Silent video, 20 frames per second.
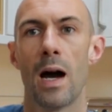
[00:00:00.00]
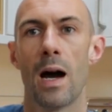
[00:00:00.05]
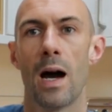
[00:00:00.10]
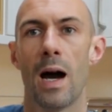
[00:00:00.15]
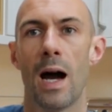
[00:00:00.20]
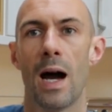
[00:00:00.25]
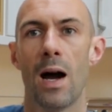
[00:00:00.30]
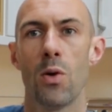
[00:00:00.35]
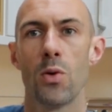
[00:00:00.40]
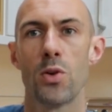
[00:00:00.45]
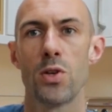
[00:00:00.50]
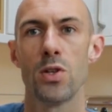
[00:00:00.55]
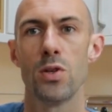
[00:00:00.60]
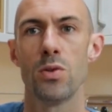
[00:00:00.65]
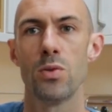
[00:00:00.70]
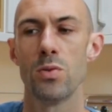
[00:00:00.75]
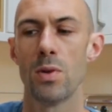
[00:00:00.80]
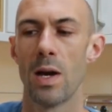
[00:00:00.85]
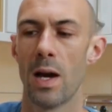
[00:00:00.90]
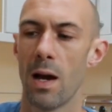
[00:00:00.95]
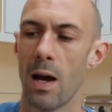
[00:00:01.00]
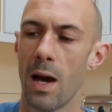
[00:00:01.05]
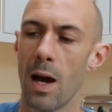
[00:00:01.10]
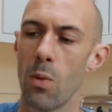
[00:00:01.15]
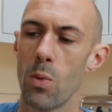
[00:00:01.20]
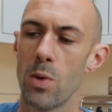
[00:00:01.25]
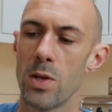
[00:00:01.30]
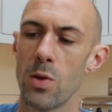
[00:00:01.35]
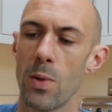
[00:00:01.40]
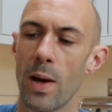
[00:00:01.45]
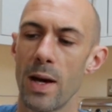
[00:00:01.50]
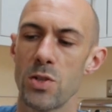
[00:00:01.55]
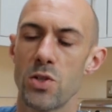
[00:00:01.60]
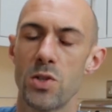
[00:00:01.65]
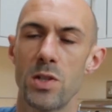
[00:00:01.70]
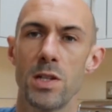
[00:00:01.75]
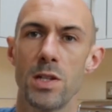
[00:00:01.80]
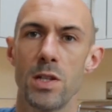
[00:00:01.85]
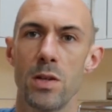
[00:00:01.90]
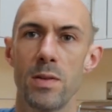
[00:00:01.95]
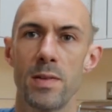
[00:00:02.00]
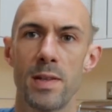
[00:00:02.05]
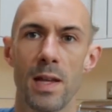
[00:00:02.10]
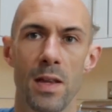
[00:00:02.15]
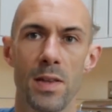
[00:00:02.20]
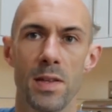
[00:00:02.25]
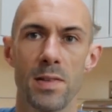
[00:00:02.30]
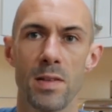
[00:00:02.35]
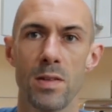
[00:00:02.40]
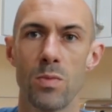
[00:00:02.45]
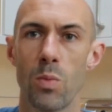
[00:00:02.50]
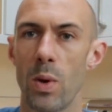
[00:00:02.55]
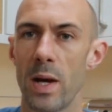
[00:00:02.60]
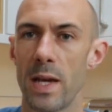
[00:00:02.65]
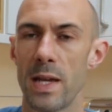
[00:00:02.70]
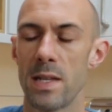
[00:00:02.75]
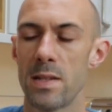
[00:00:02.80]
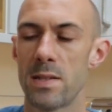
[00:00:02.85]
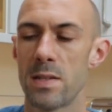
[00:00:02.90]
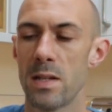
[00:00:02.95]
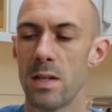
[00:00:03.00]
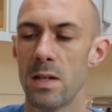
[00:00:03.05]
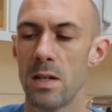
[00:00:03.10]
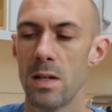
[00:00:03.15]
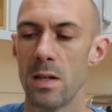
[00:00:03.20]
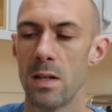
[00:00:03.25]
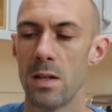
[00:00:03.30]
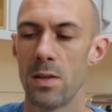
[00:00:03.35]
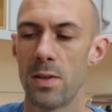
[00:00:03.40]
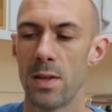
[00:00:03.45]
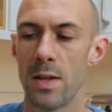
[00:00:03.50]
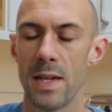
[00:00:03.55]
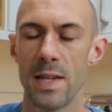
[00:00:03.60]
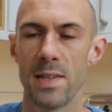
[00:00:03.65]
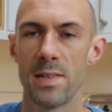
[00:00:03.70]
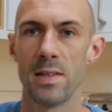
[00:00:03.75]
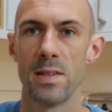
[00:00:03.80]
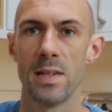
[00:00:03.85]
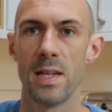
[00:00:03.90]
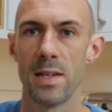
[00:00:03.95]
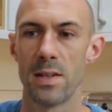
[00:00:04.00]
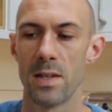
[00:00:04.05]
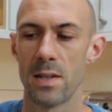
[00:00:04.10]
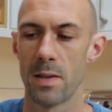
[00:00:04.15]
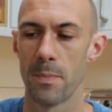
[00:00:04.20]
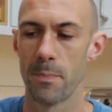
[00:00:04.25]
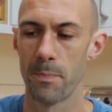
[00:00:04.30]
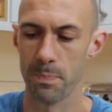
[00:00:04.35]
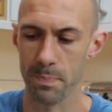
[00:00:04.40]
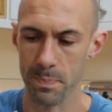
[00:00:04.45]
How would you actually use that? This is weight that isn't needed.